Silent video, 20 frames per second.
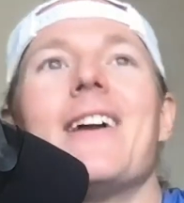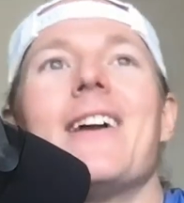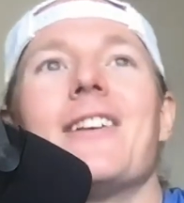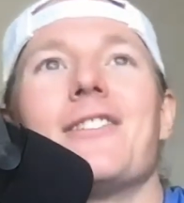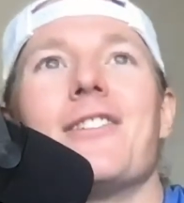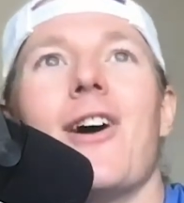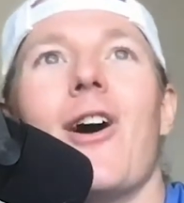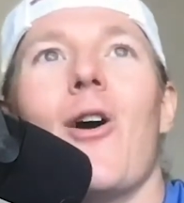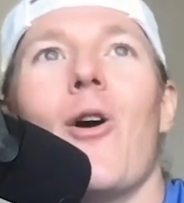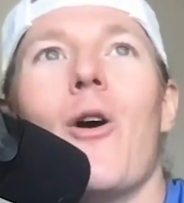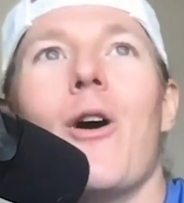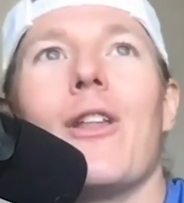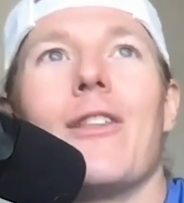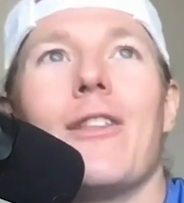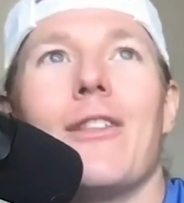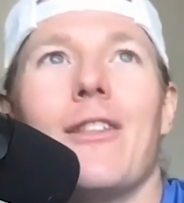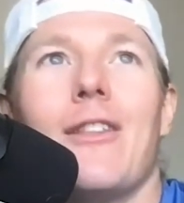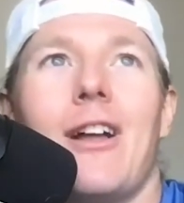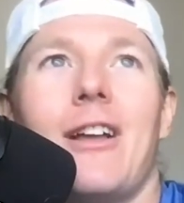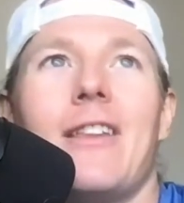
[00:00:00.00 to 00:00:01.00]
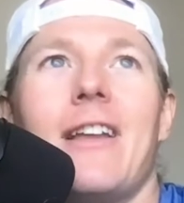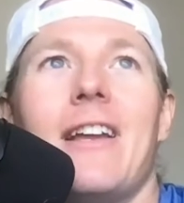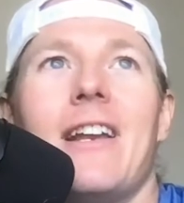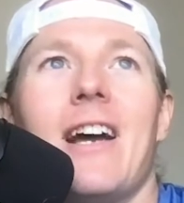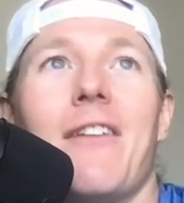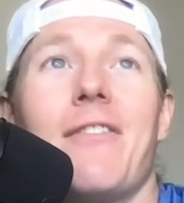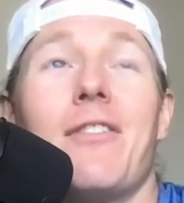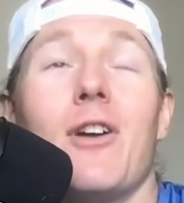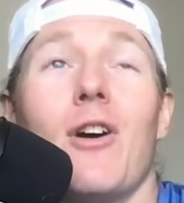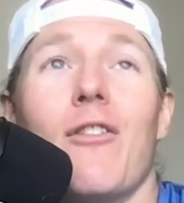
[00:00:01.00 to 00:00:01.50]
So luckily
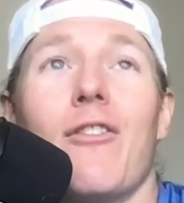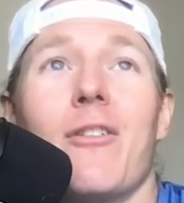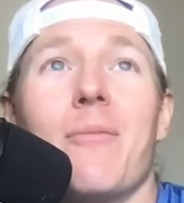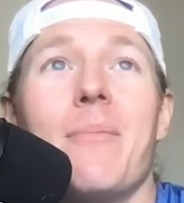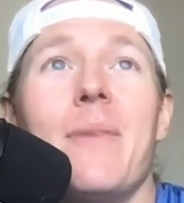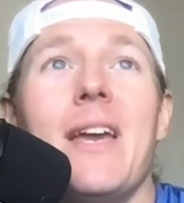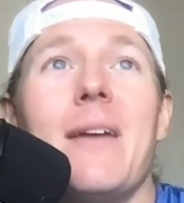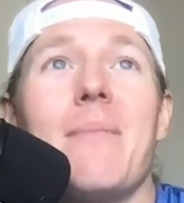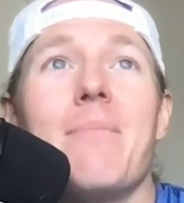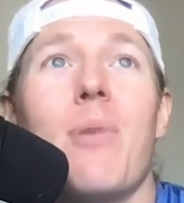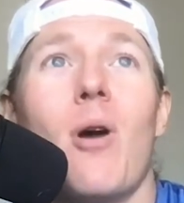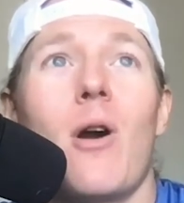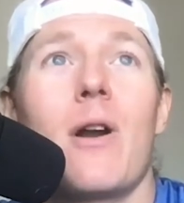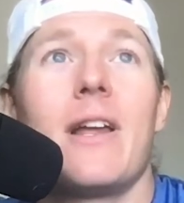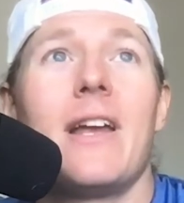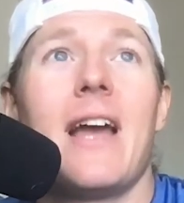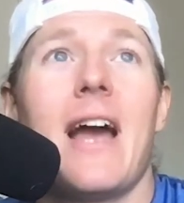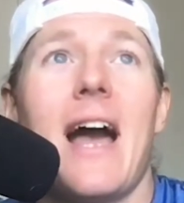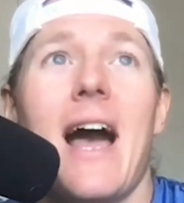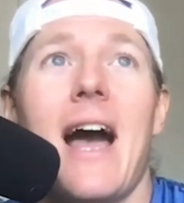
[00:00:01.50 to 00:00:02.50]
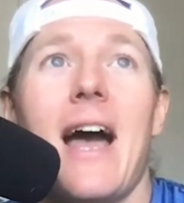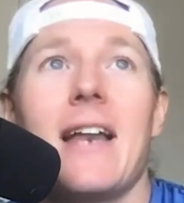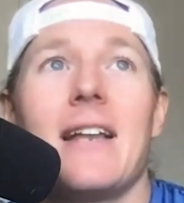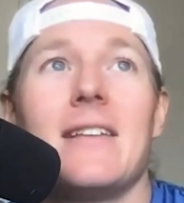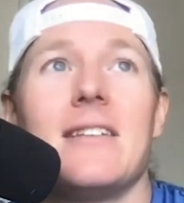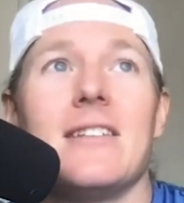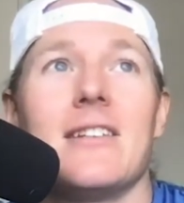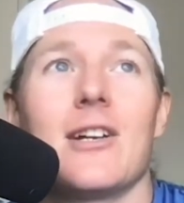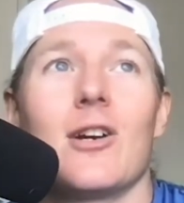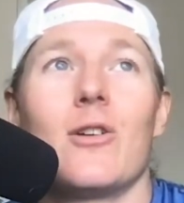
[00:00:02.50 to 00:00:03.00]
enough, though, for me, Barnie
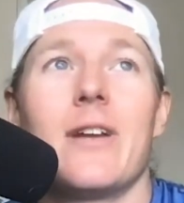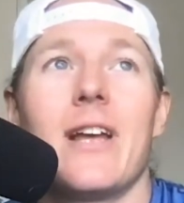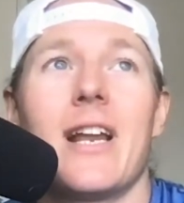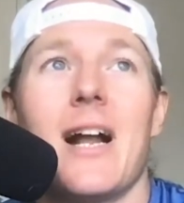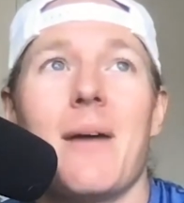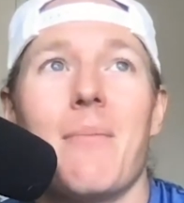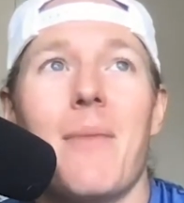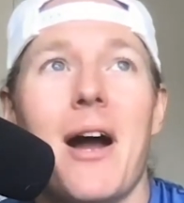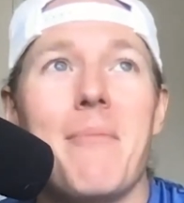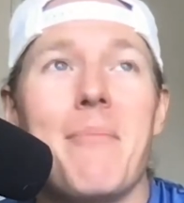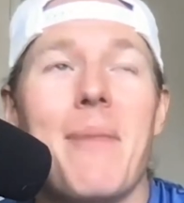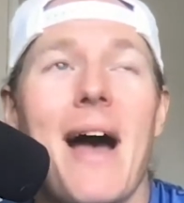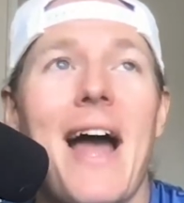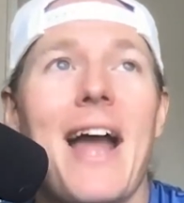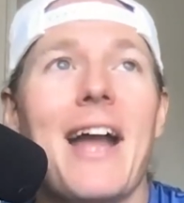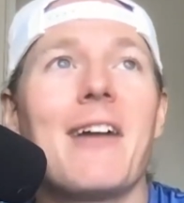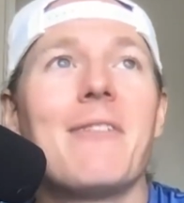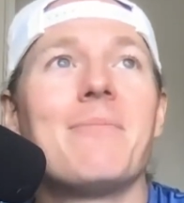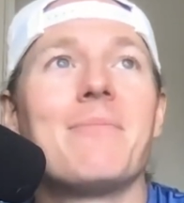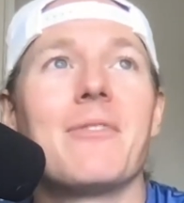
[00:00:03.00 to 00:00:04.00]
had zeroed in on my bag,